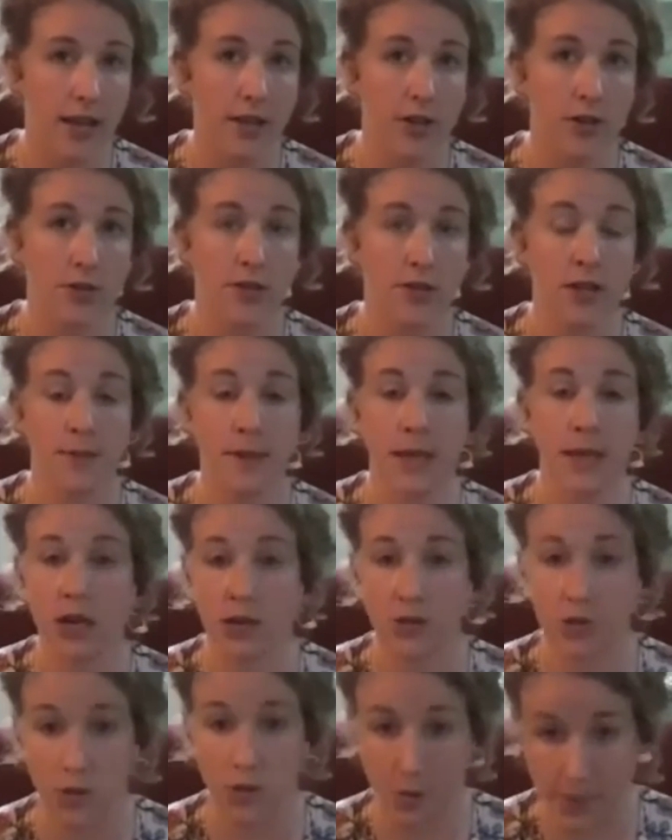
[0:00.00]
there's going to be
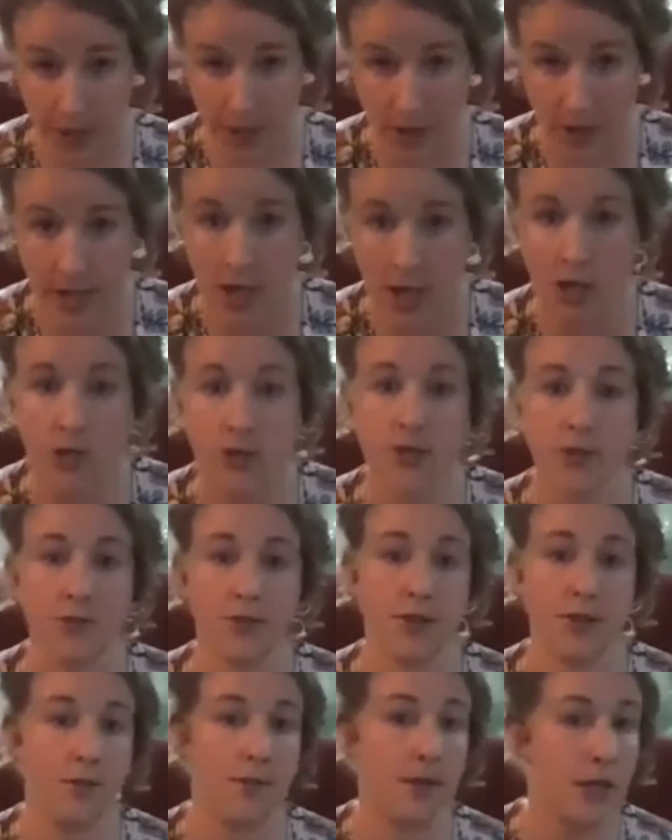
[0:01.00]
cultural barriers,
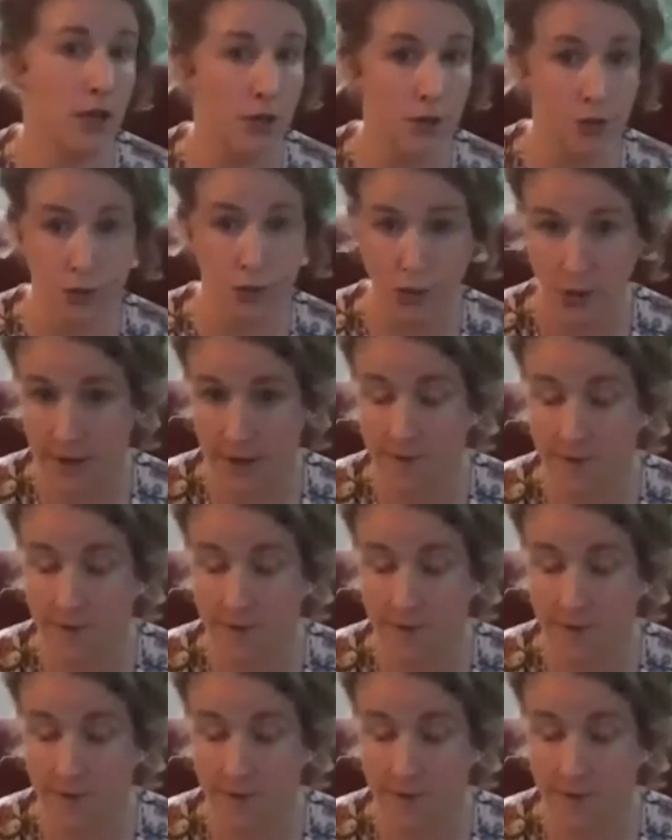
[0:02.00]
there's going to be cultural